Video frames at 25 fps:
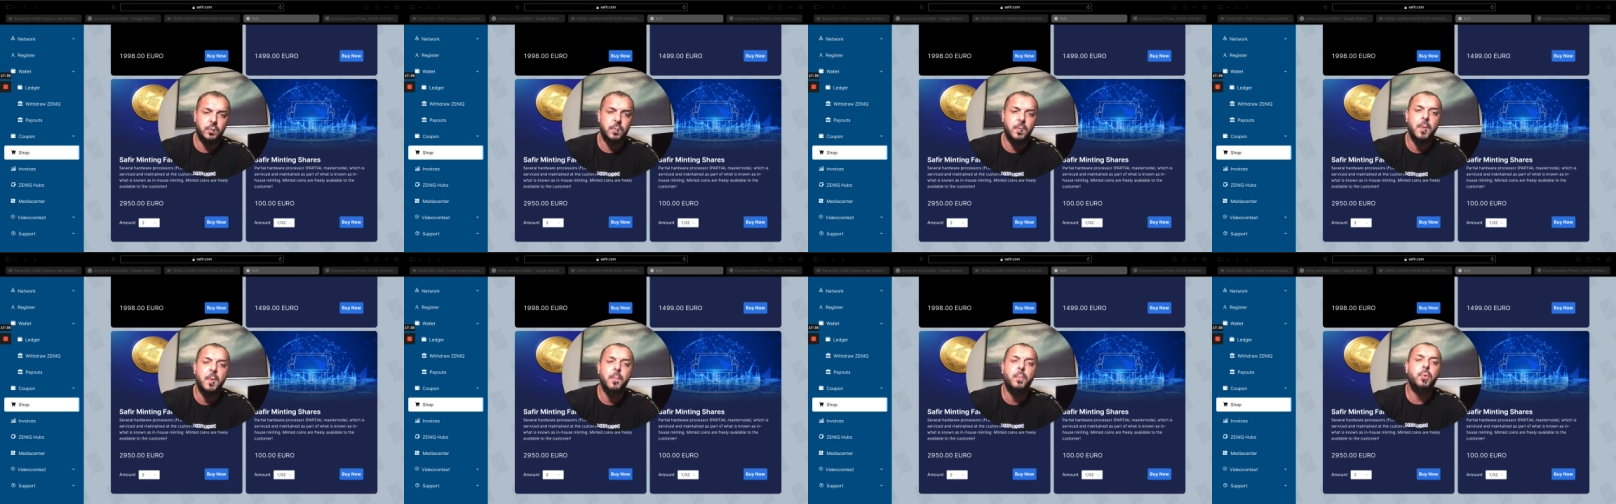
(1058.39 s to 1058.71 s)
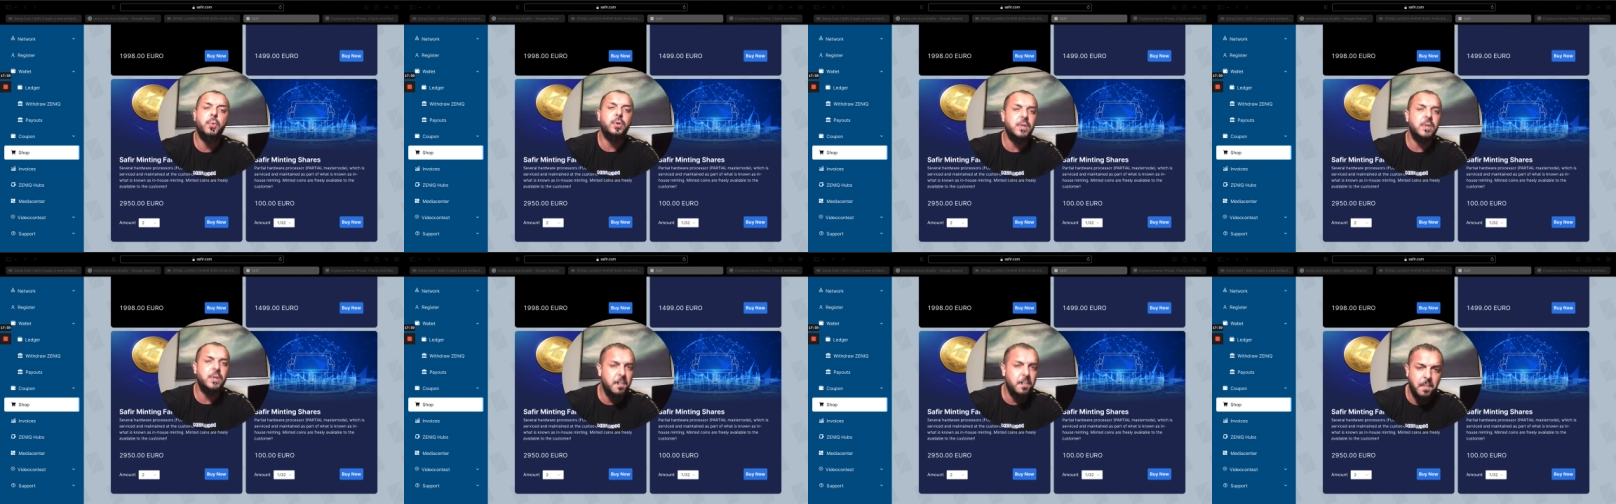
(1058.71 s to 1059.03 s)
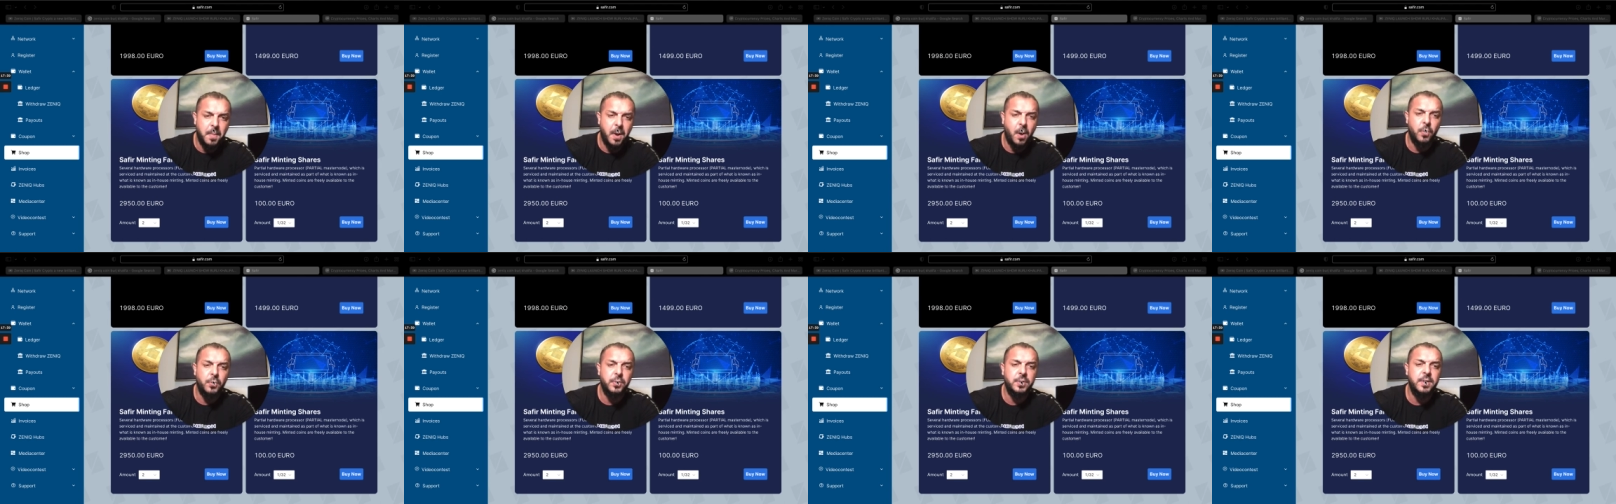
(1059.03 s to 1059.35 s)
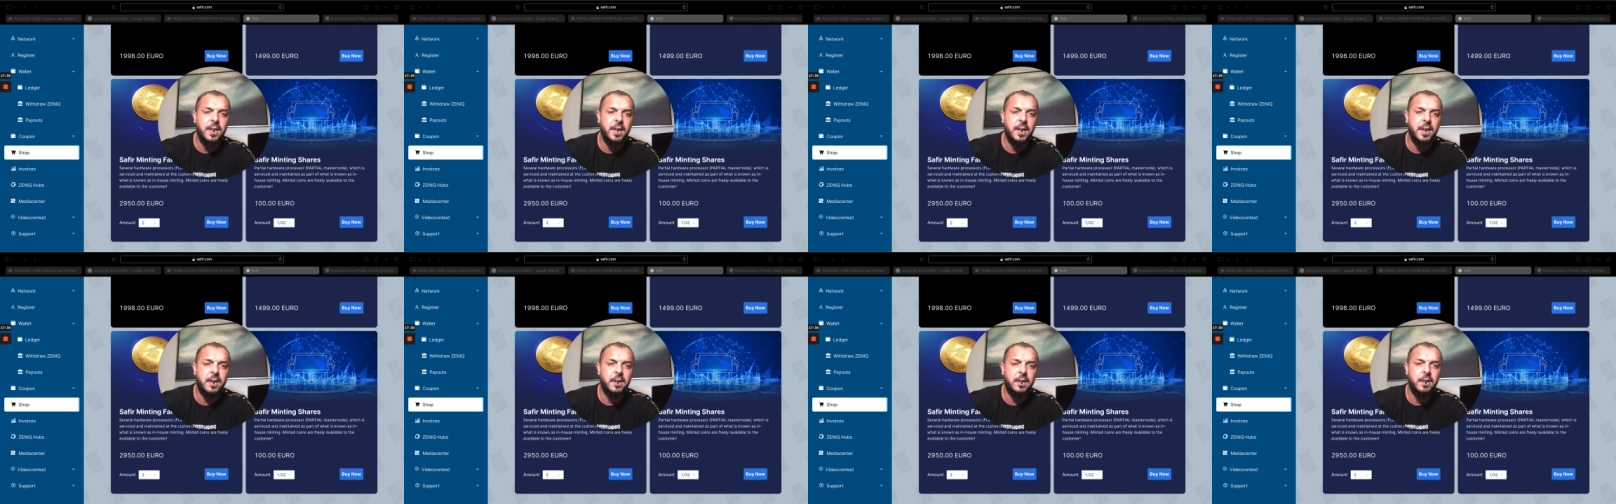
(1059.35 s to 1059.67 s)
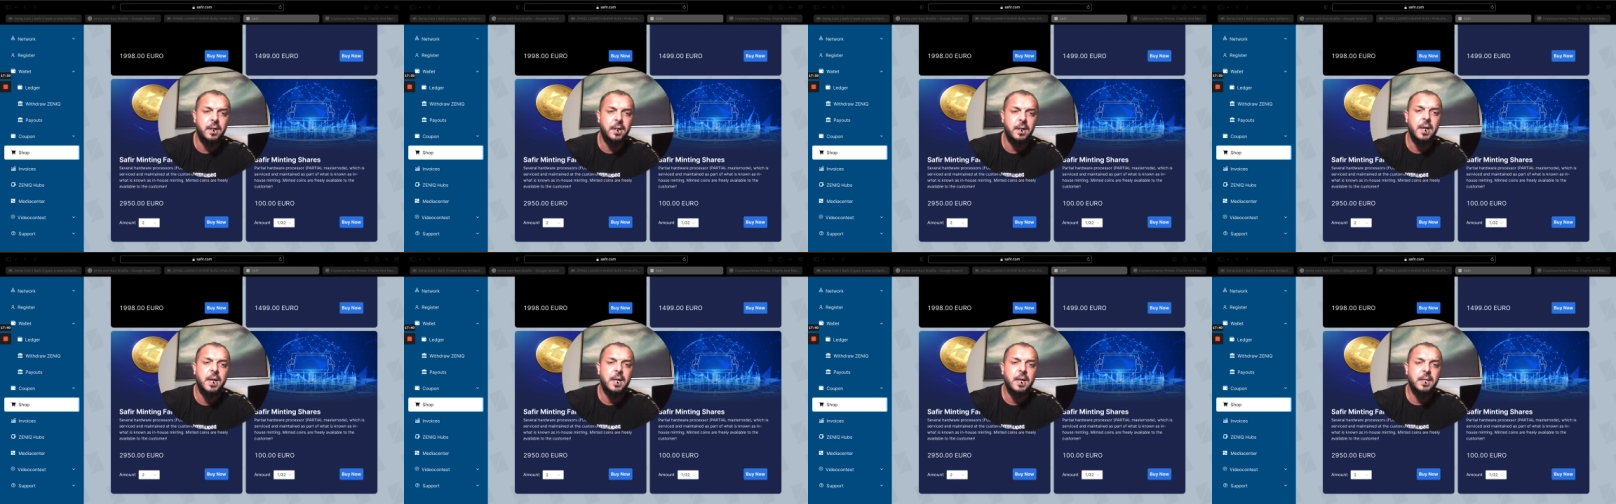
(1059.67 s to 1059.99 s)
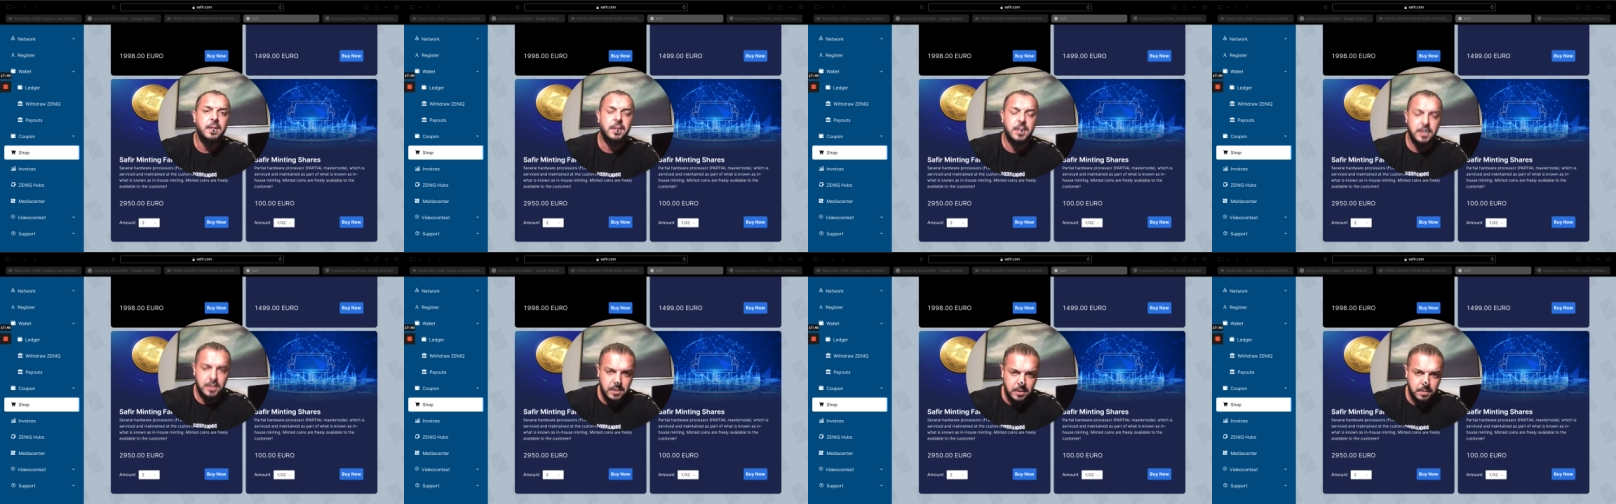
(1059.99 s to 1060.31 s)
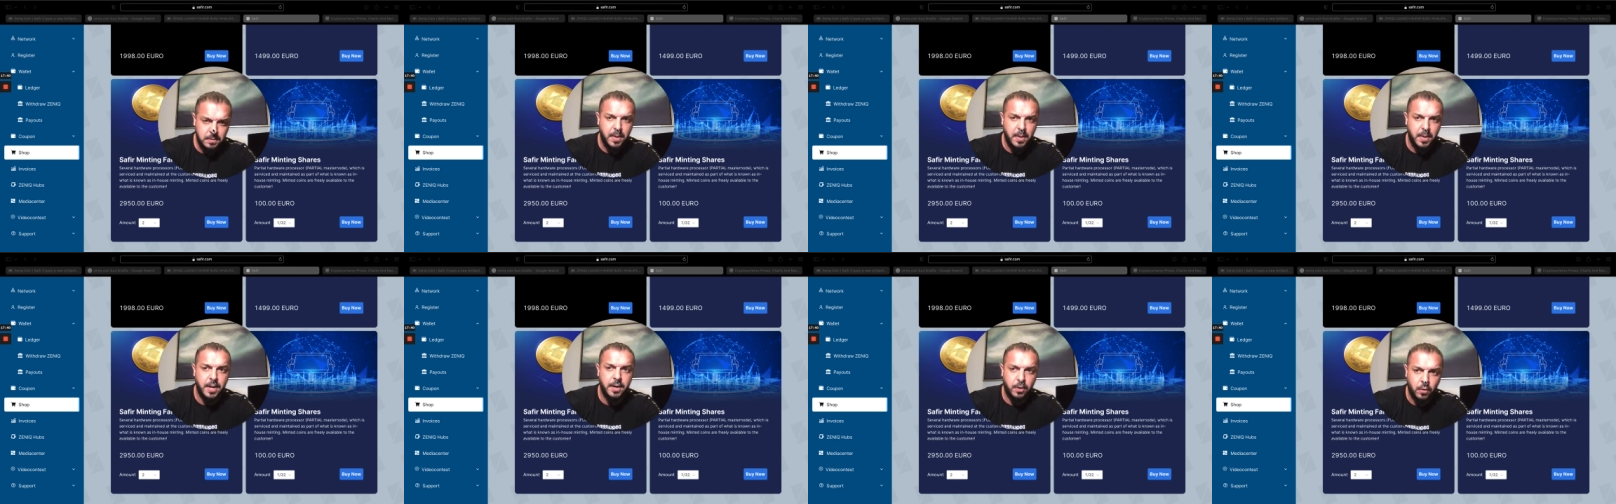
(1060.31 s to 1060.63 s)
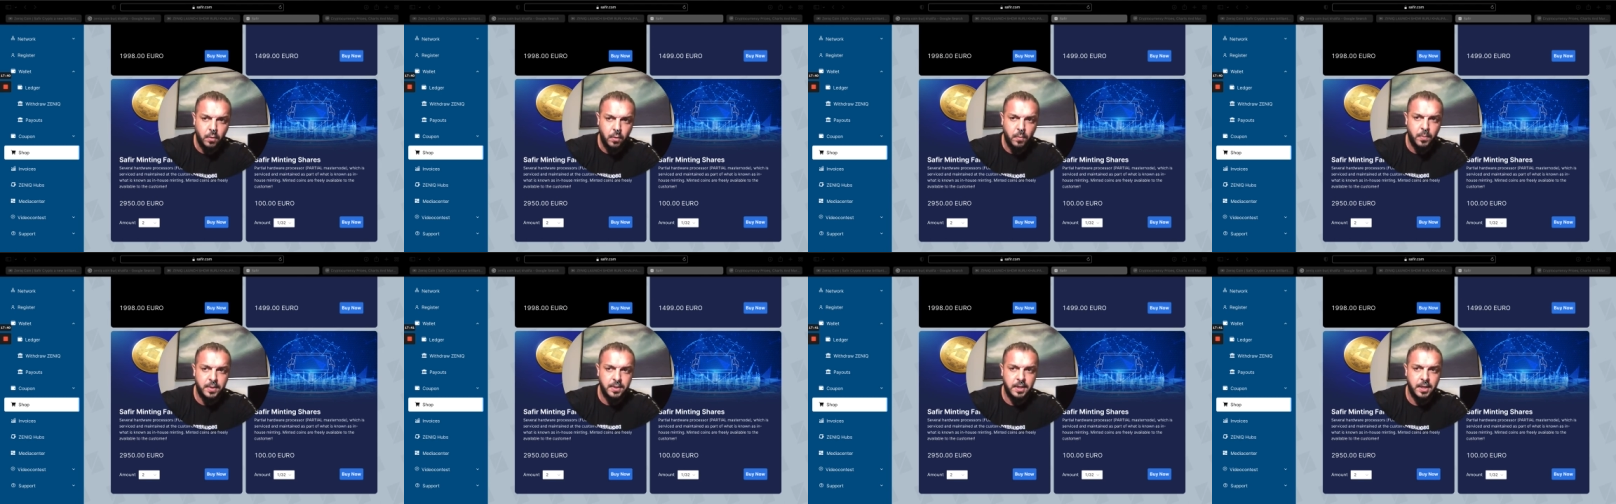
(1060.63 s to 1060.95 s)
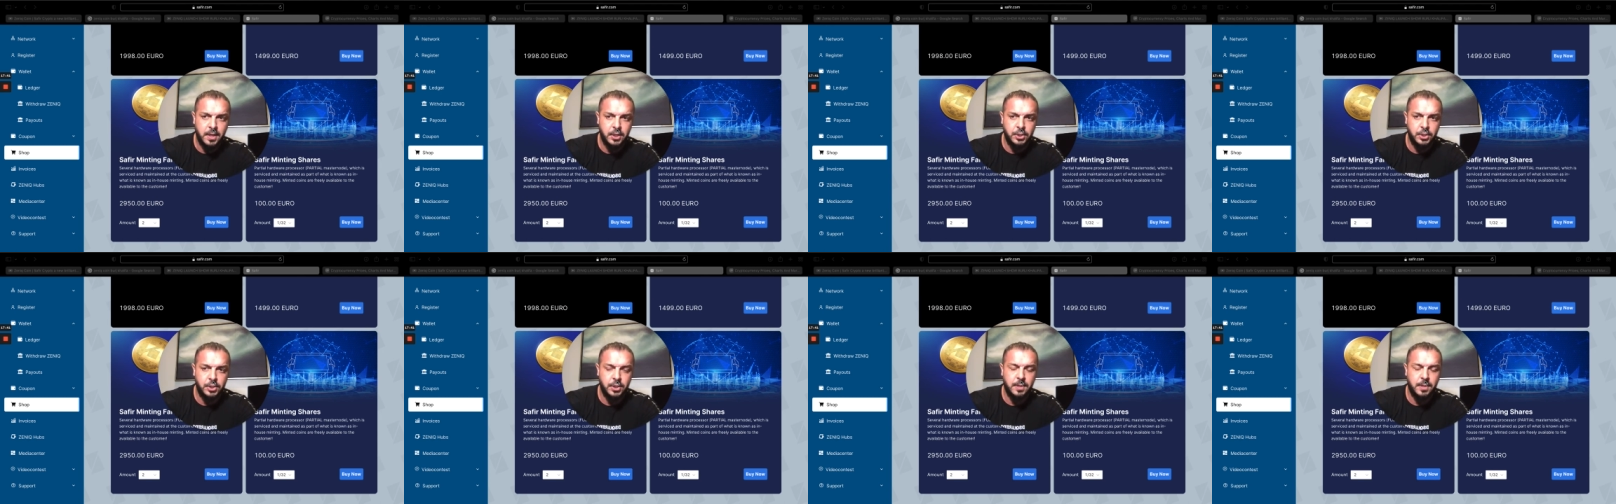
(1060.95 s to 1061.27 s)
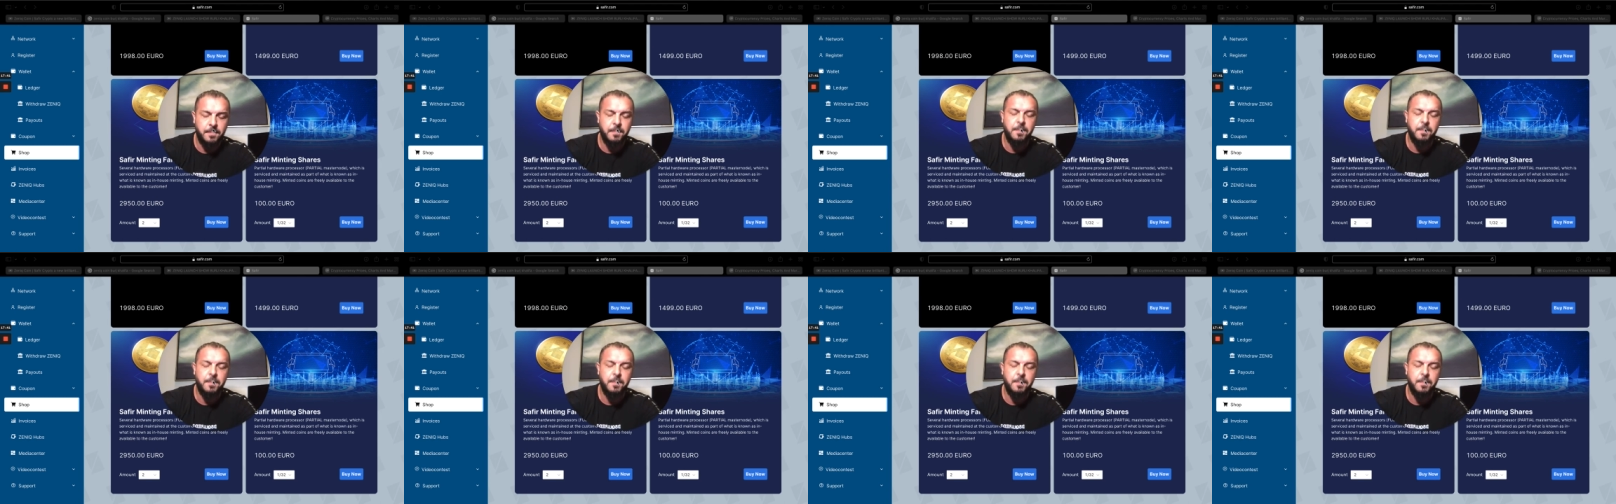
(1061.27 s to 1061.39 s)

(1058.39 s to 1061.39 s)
Put an amount there. This is my recommendation,